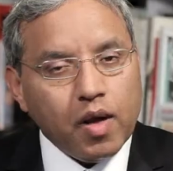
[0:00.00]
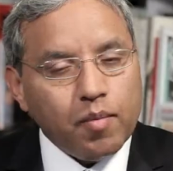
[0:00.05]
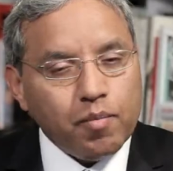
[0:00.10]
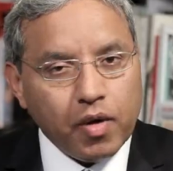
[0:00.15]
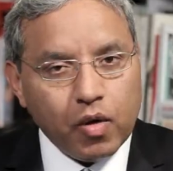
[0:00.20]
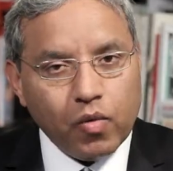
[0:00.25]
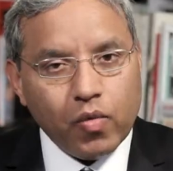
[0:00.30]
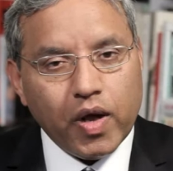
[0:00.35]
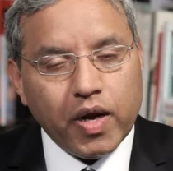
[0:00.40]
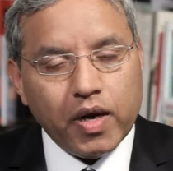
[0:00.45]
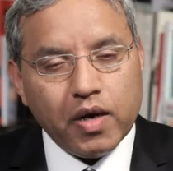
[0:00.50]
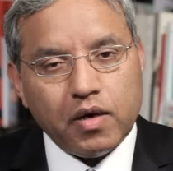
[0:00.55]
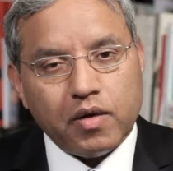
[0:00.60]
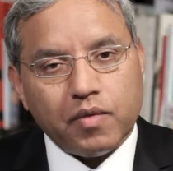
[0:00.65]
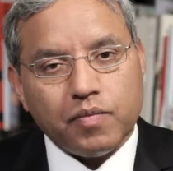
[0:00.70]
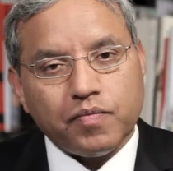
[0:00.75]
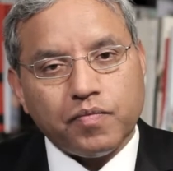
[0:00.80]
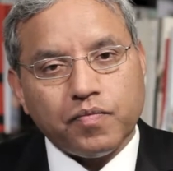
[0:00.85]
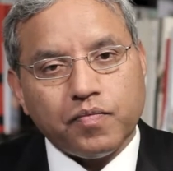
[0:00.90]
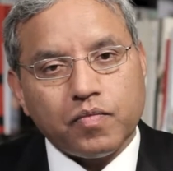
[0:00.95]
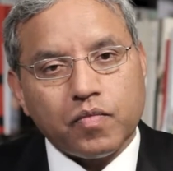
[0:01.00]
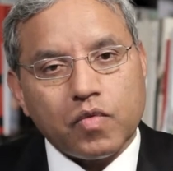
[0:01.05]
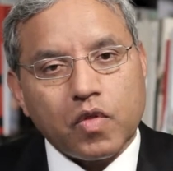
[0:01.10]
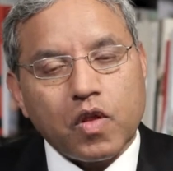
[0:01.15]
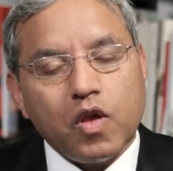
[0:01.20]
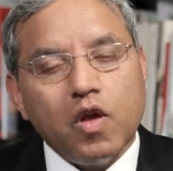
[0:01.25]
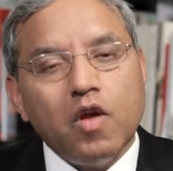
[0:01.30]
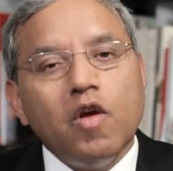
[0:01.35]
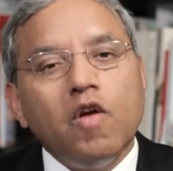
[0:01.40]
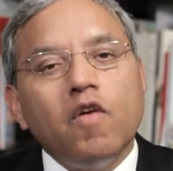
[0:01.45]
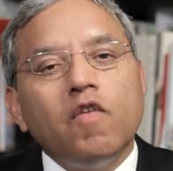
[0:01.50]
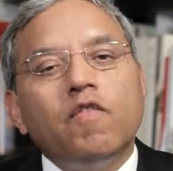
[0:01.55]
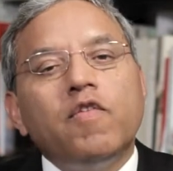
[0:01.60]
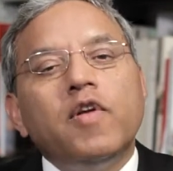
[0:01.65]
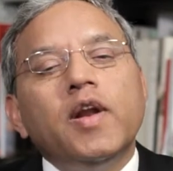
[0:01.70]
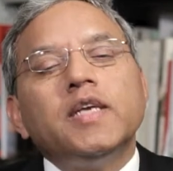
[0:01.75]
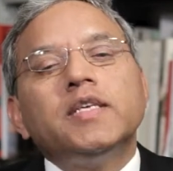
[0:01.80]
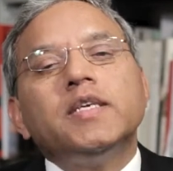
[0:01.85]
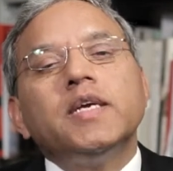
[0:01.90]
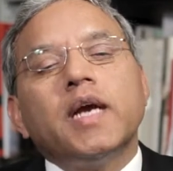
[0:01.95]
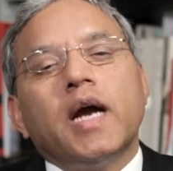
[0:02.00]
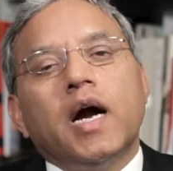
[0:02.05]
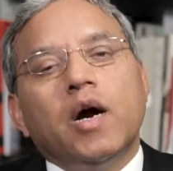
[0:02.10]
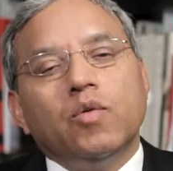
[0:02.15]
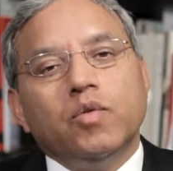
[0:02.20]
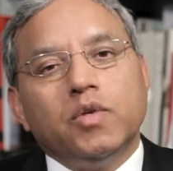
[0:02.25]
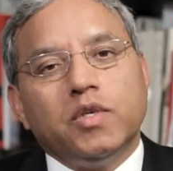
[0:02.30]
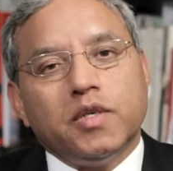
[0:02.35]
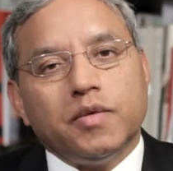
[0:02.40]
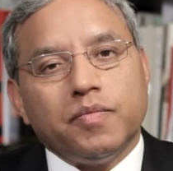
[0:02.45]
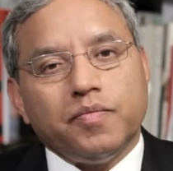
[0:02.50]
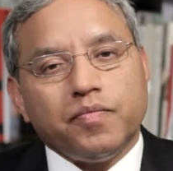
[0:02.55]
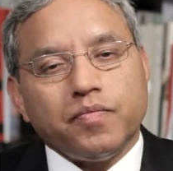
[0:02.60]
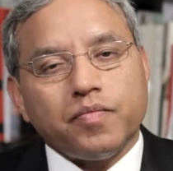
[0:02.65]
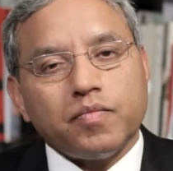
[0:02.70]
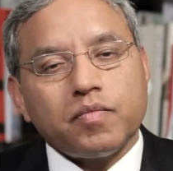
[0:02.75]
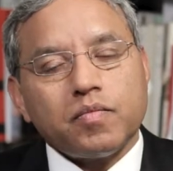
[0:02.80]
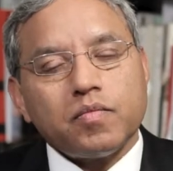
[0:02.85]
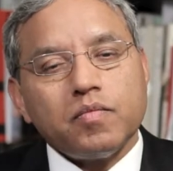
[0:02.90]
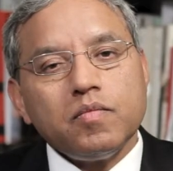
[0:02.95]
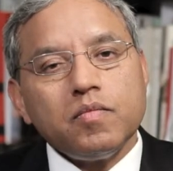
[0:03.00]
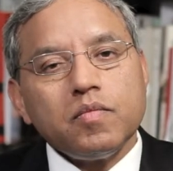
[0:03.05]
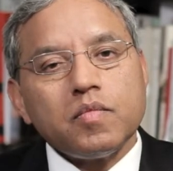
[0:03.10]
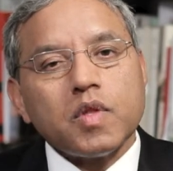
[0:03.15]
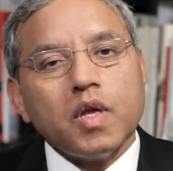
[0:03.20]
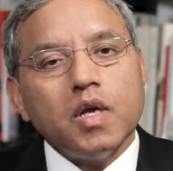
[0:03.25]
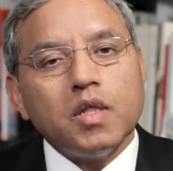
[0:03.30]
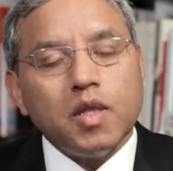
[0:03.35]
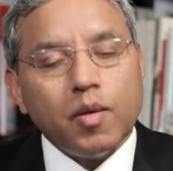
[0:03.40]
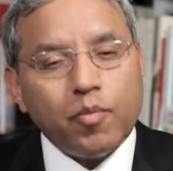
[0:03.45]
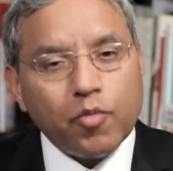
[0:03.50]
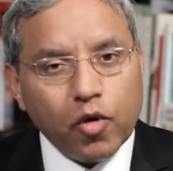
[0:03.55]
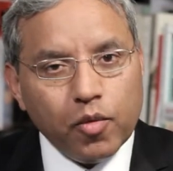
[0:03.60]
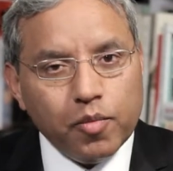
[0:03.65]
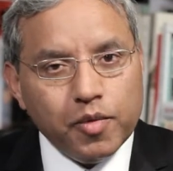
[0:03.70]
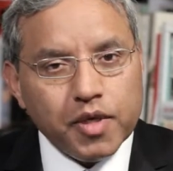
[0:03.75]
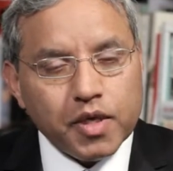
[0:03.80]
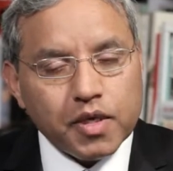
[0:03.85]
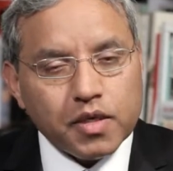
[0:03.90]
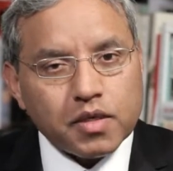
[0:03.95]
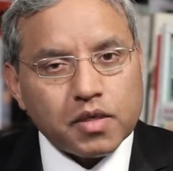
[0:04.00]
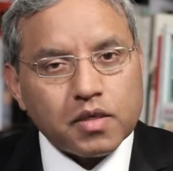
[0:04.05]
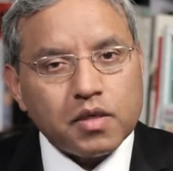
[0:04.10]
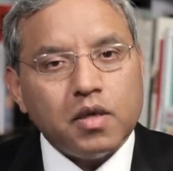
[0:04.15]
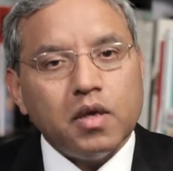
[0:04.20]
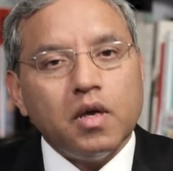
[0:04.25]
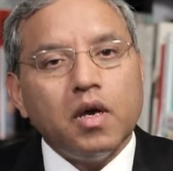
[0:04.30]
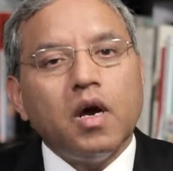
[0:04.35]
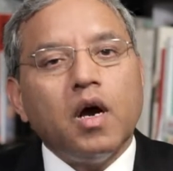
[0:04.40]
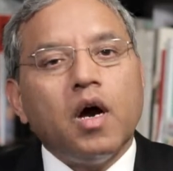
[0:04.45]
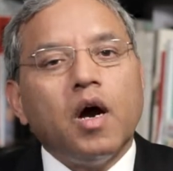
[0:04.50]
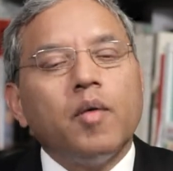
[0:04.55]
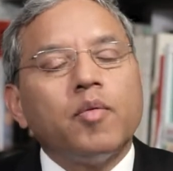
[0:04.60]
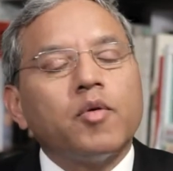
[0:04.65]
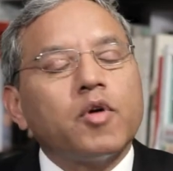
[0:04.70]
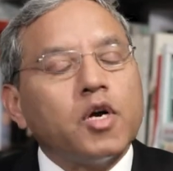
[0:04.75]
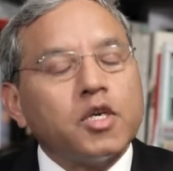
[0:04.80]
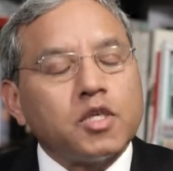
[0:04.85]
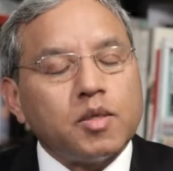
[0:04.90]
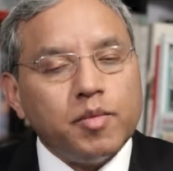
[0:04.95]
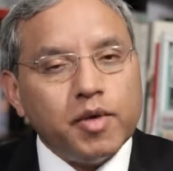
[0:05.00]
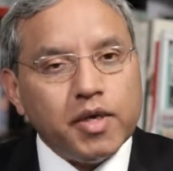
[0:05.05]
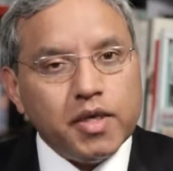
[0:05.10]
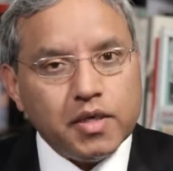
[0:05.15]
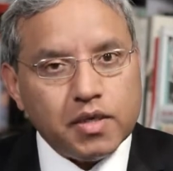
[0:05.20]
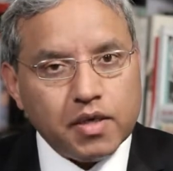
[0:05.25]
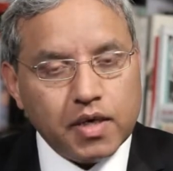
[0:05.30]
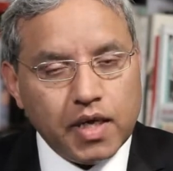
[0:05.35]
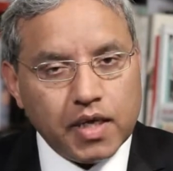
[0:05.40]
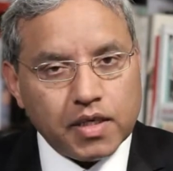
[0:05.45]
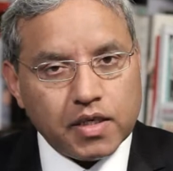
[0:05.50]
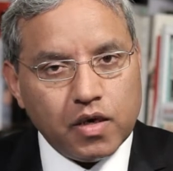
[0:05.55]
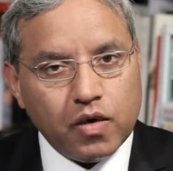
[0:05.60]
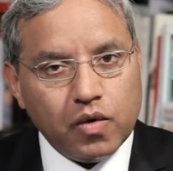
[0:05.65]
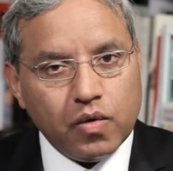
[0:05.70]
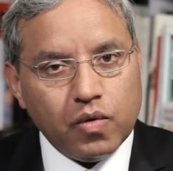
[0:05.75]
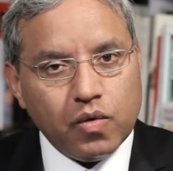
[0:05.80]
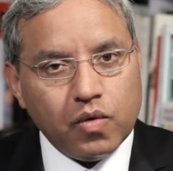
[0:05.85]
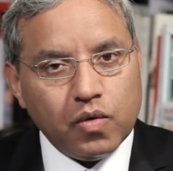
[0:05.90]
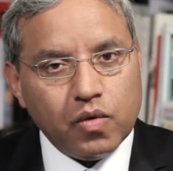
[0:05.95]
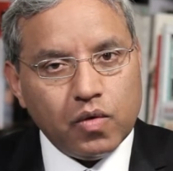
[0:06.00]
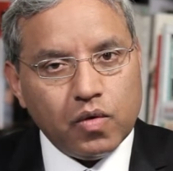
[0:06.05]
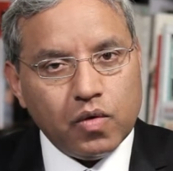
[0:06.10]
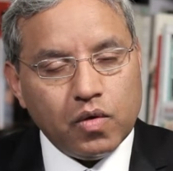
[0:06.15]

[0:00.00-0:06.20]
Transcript: Number one, fleshing out the provisions of customary international law.